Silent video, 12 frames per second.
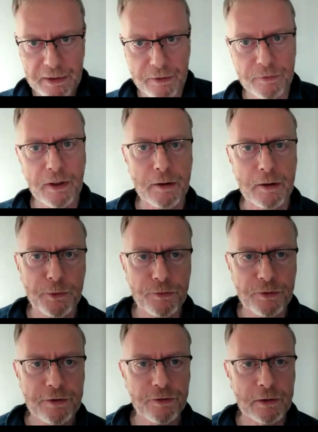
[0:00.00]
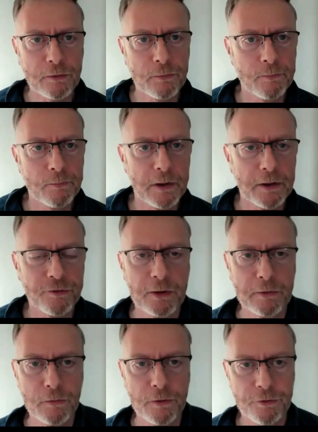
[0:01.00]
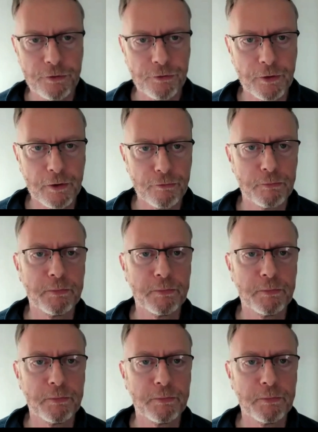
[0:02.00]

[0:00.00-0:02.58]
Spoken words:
good kind of more detailed technology stuff.